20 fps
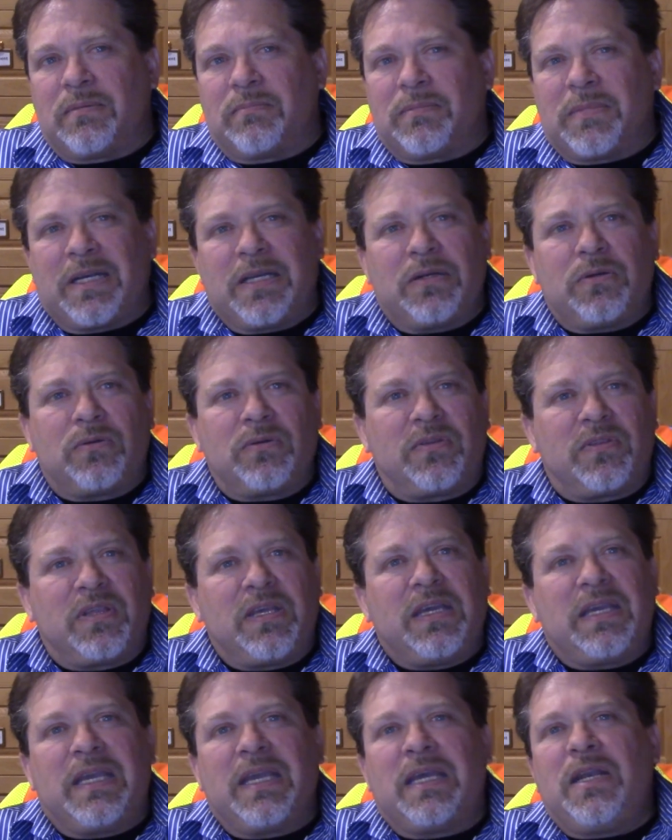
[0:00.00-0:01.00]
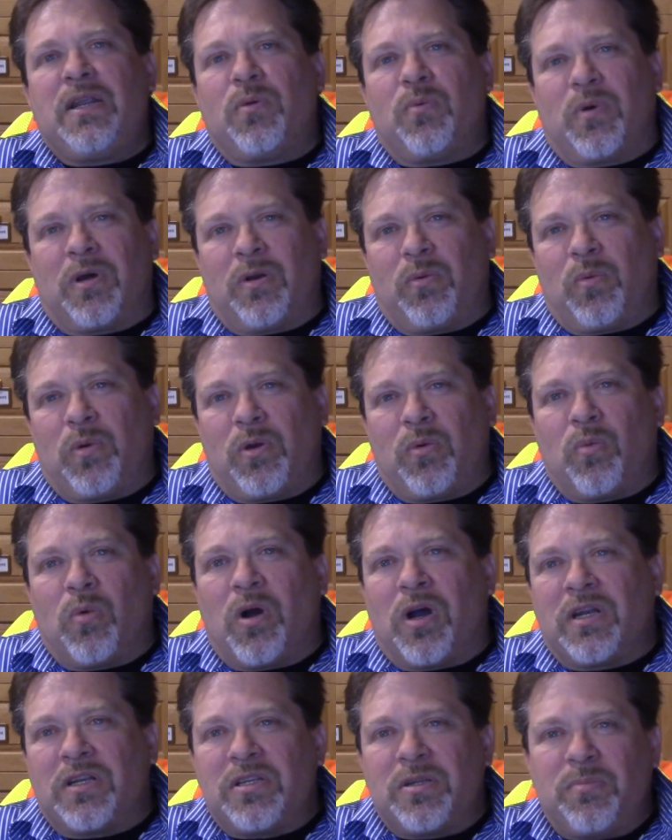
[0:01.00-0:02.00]
I don't think anyone would
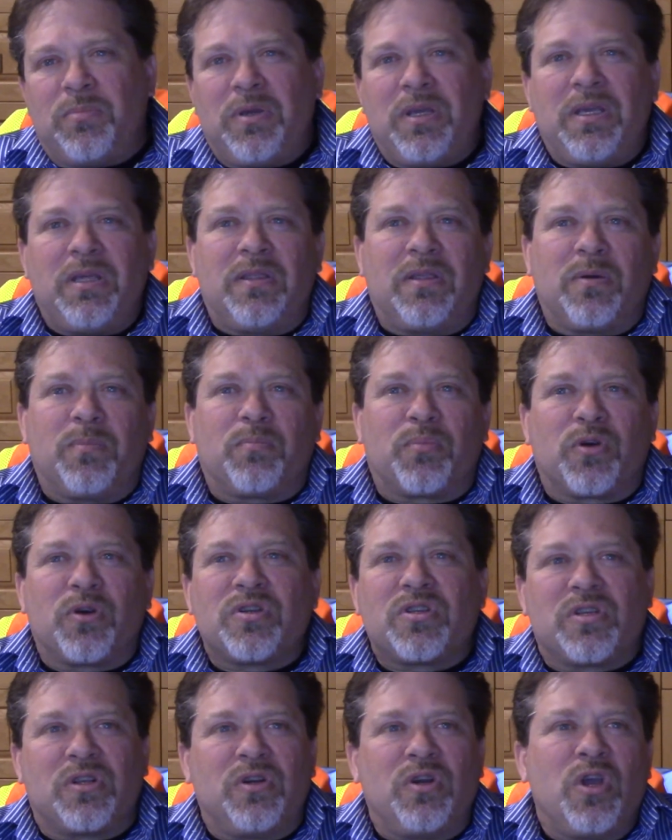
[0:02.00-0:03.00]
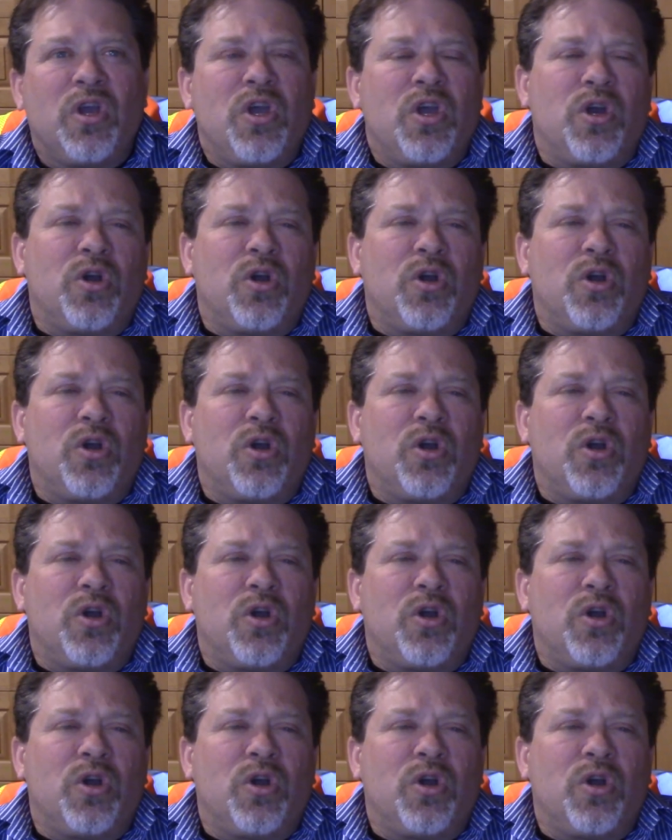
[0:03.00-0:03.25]
want to be the person